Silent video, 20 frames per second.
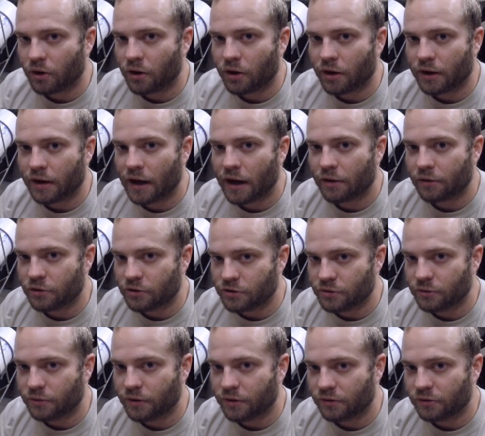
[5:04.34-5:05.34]
on how to
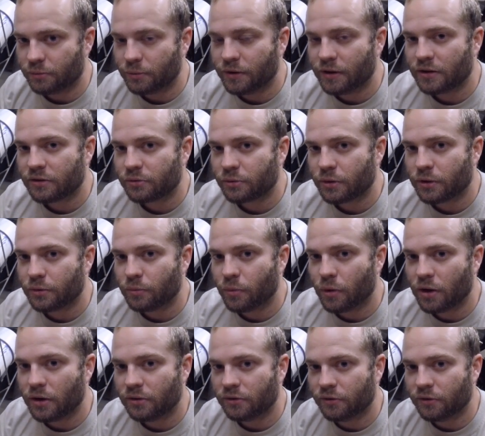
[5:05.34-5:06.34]
do this, but this one
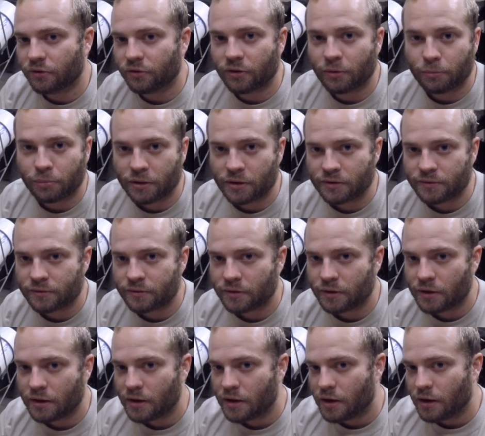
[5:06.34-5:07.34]
was the simplest,
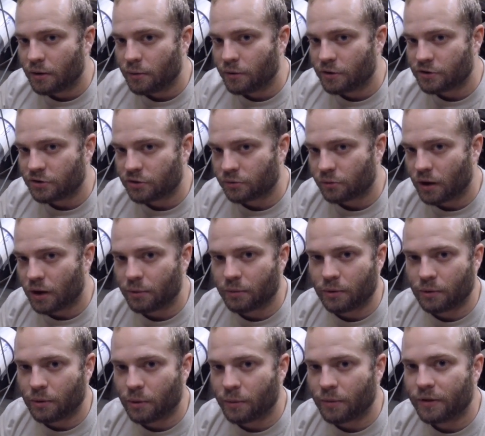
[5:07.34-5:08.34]
which is why
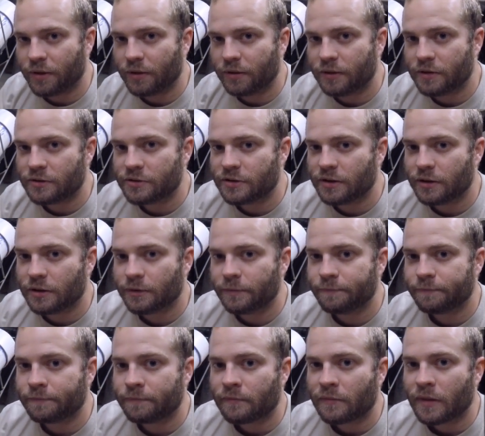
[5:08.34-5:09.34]
we went with it this year,
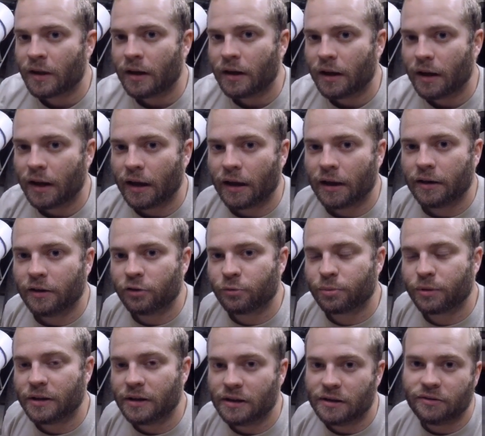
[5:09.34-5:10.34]
and it's
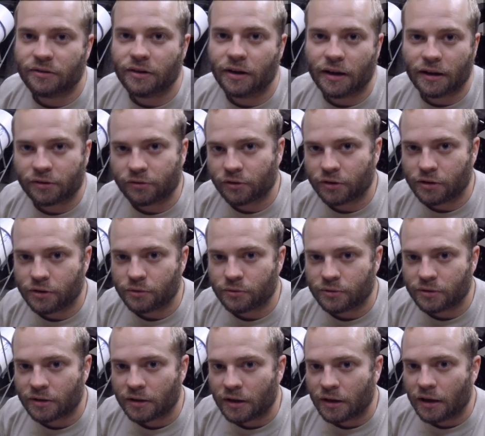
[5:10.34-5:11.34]
pretty easy to
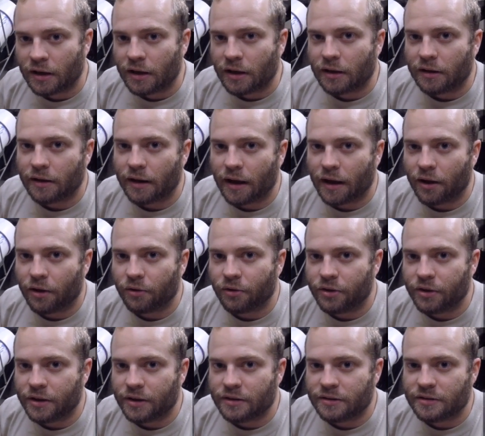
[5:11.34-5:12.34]
execute. Now
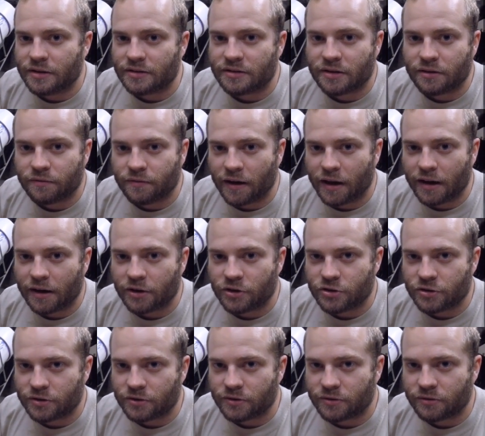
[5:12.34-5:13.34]
the
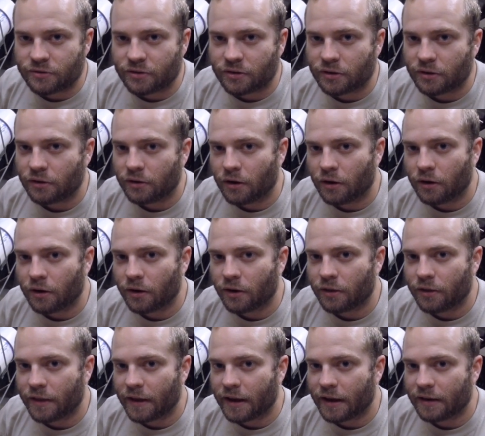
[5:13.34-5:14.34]
disadvantages
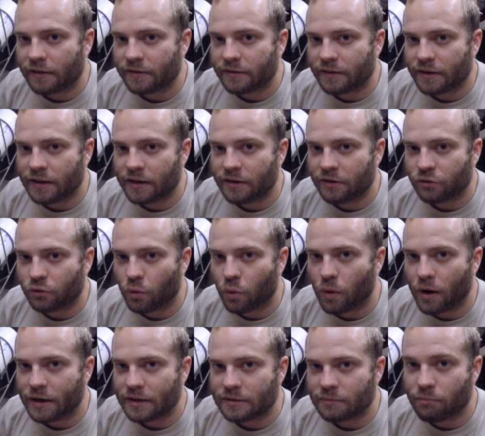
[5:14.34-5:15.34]
are that it is
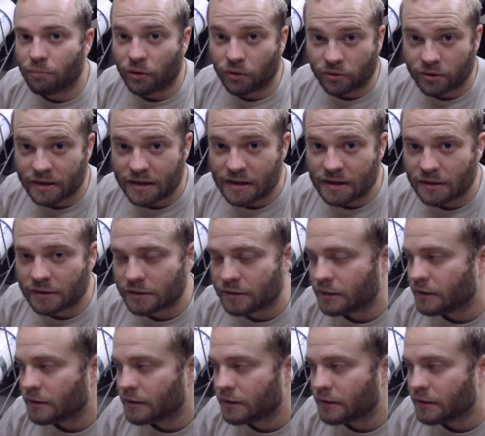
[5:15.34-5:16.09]
quite bulky.